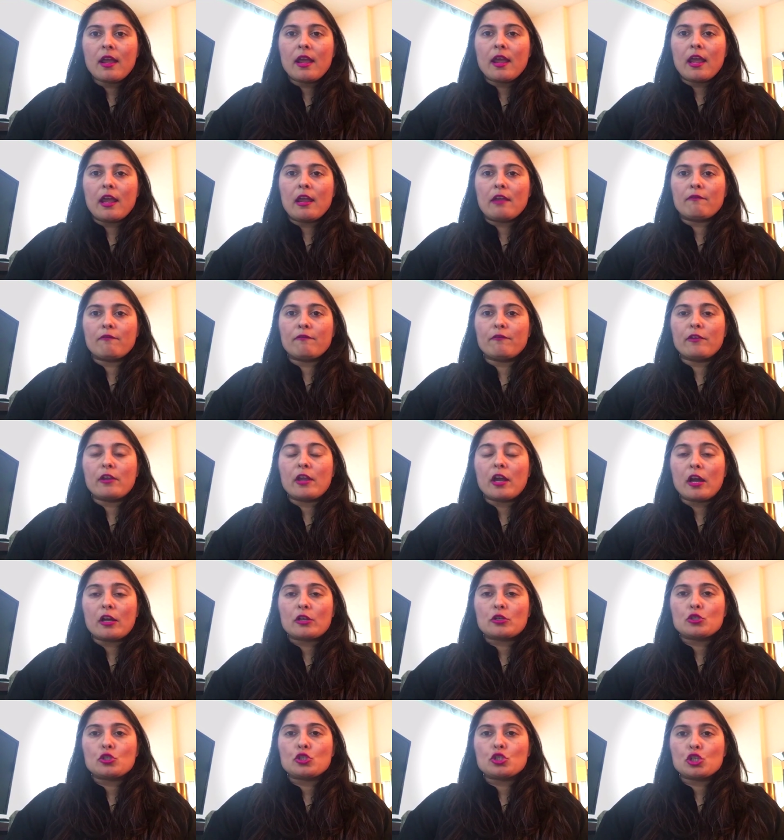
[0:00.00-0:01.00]
if we are
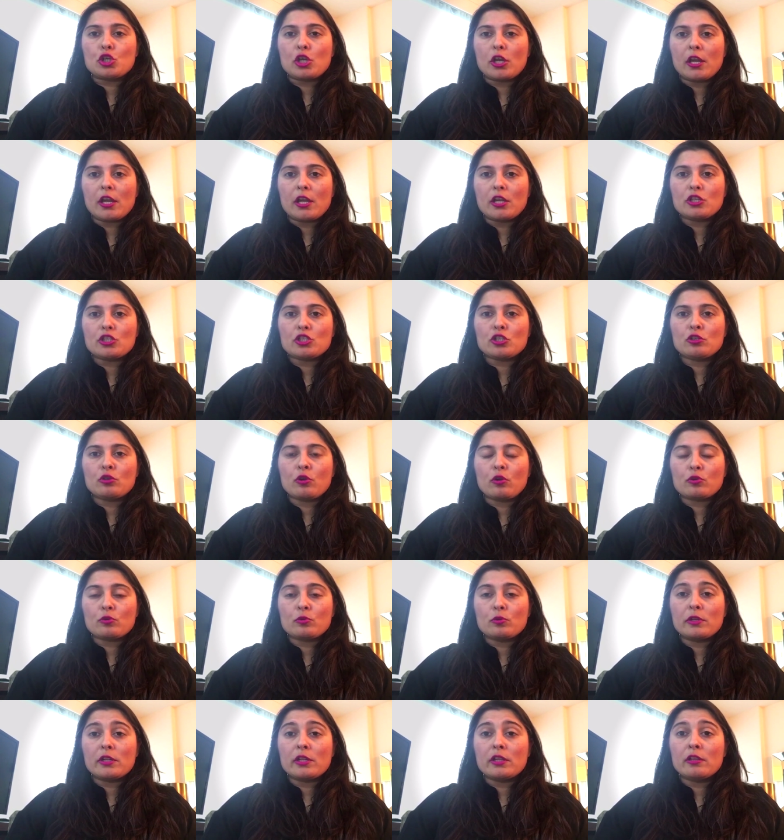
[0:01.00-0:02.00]
to change not
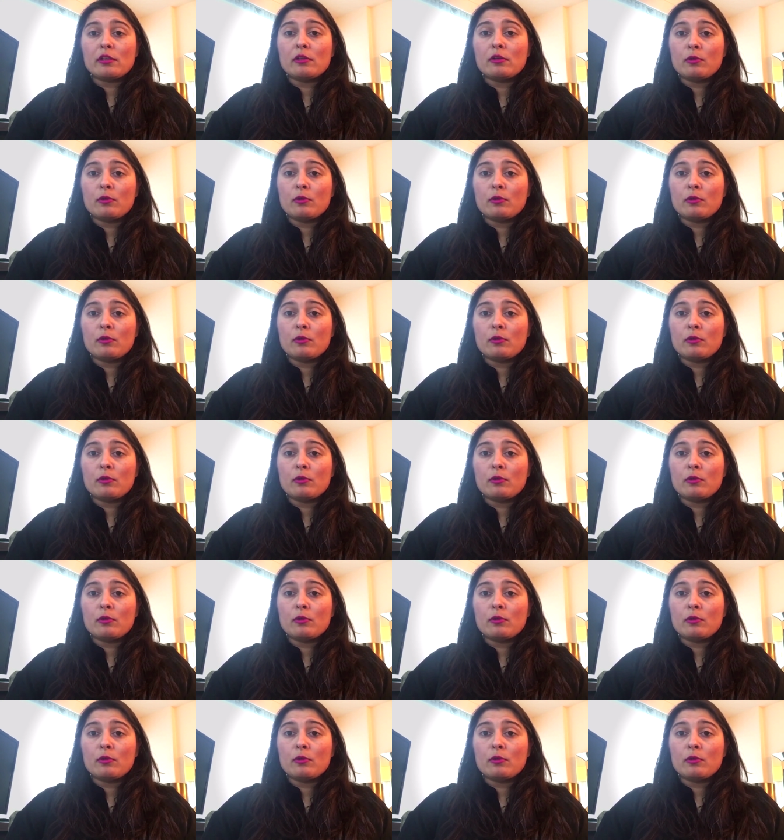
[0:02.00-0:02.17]
only the